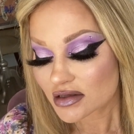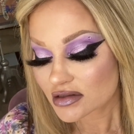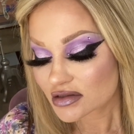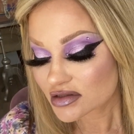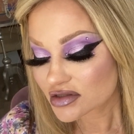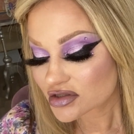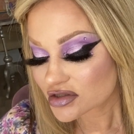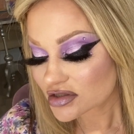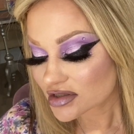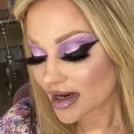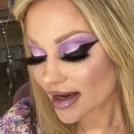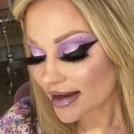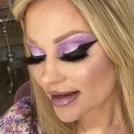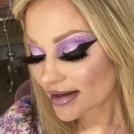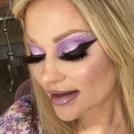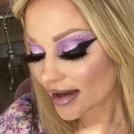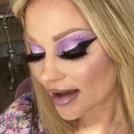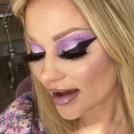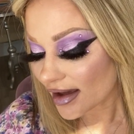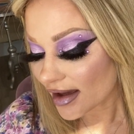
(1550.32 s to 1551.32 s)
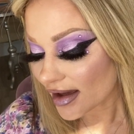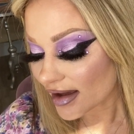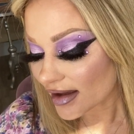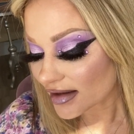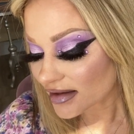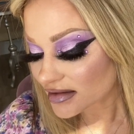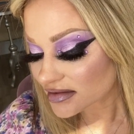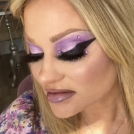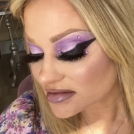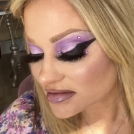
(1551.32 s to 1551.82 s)

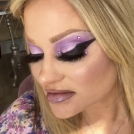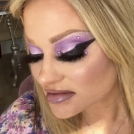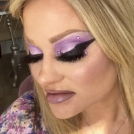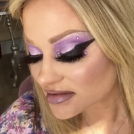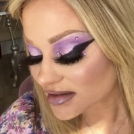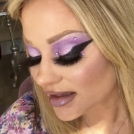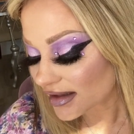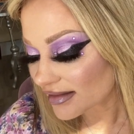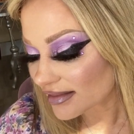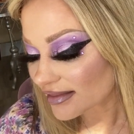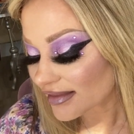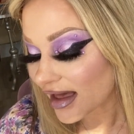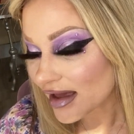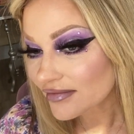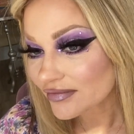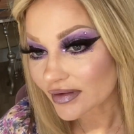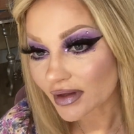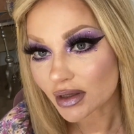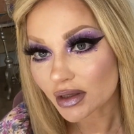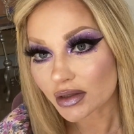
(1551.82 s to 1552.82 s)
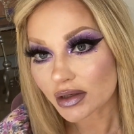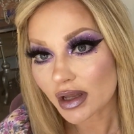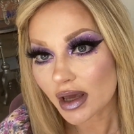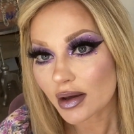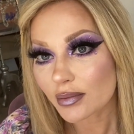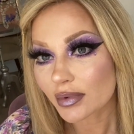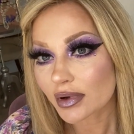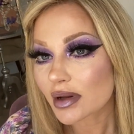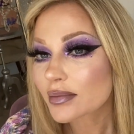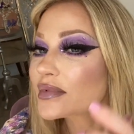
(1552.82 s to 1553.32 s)
JS11.
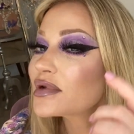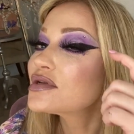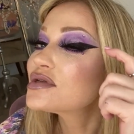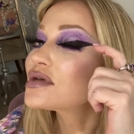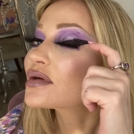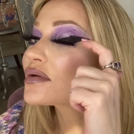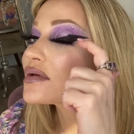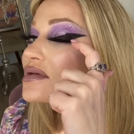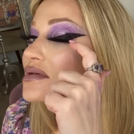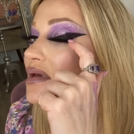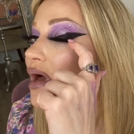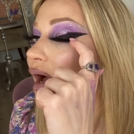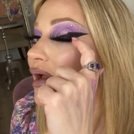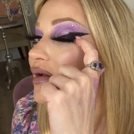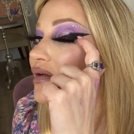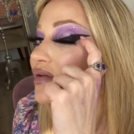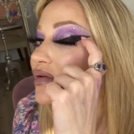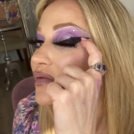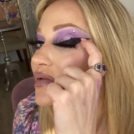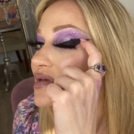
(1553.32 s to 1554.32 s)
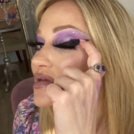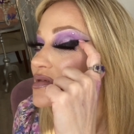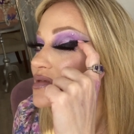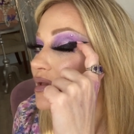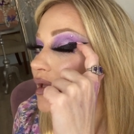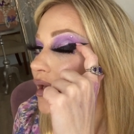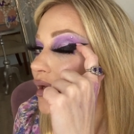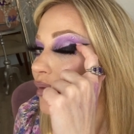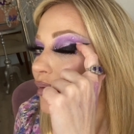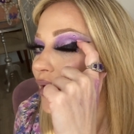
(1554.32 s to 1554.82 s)
And what I'm gonna do is kind of do this
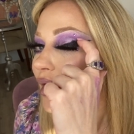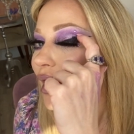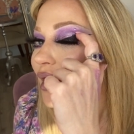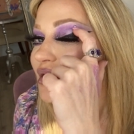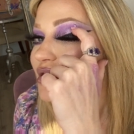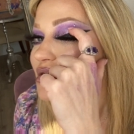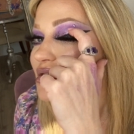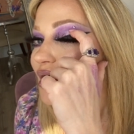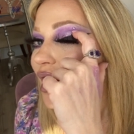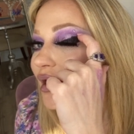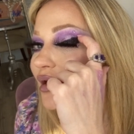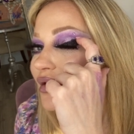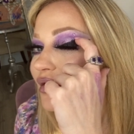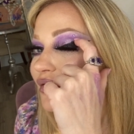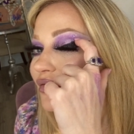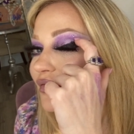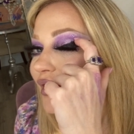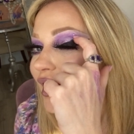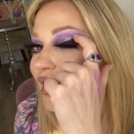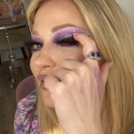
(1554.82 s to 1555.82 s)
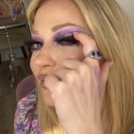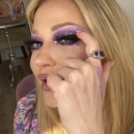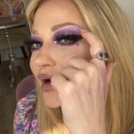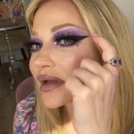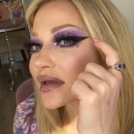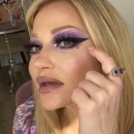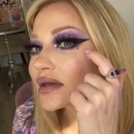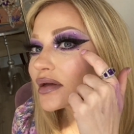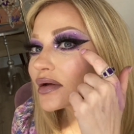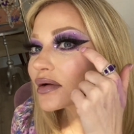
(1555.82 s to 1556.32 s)
thing where I just kind of define right
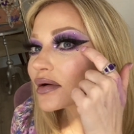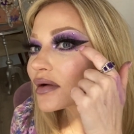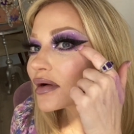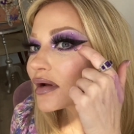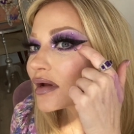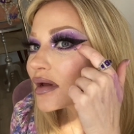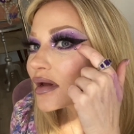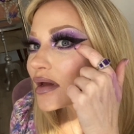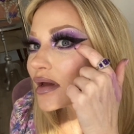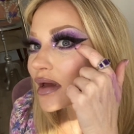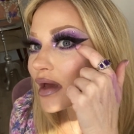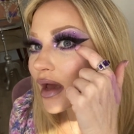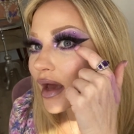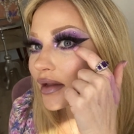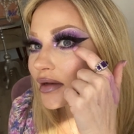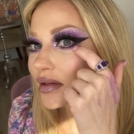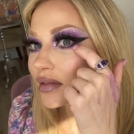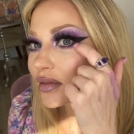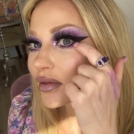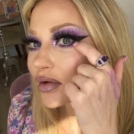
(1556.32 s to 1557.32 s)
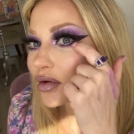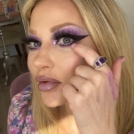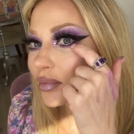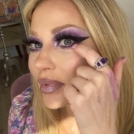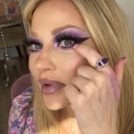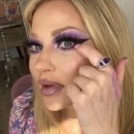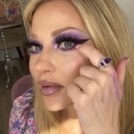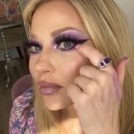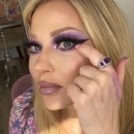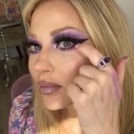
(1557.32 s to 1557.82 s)
here and a little
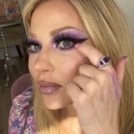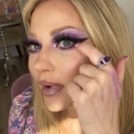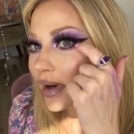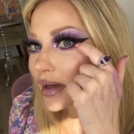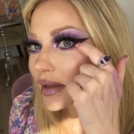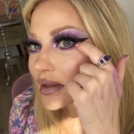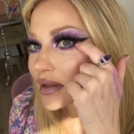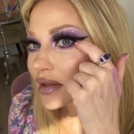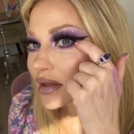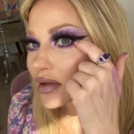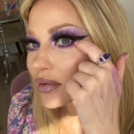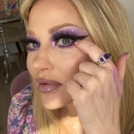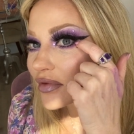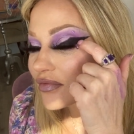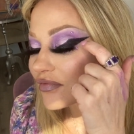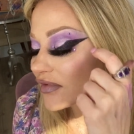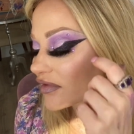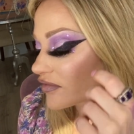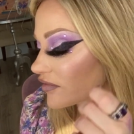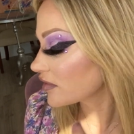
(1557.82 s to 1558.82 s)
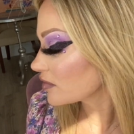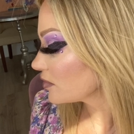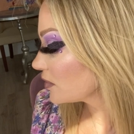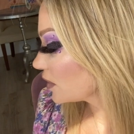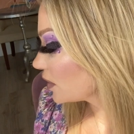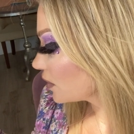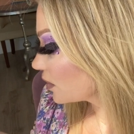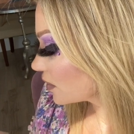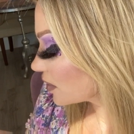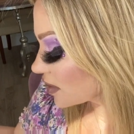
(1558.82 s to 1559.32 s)
bit right here with Vivid
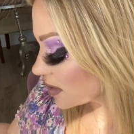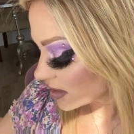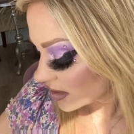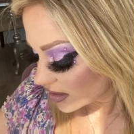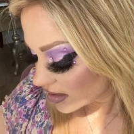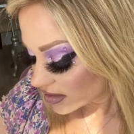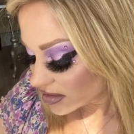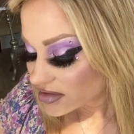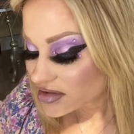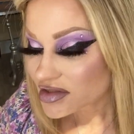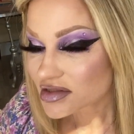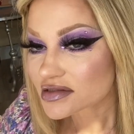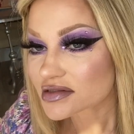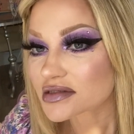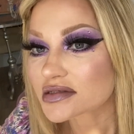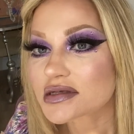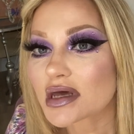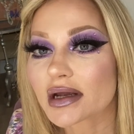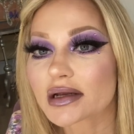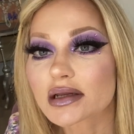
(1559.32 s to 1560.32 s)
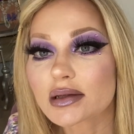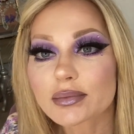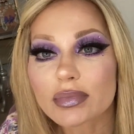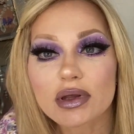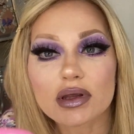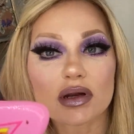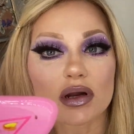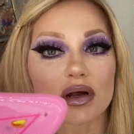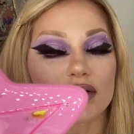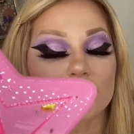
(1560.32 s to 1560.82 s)
Mood, just a tiny
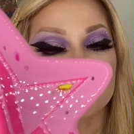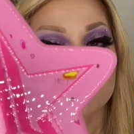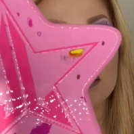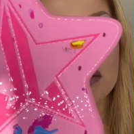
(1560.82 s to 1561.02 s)
bit on this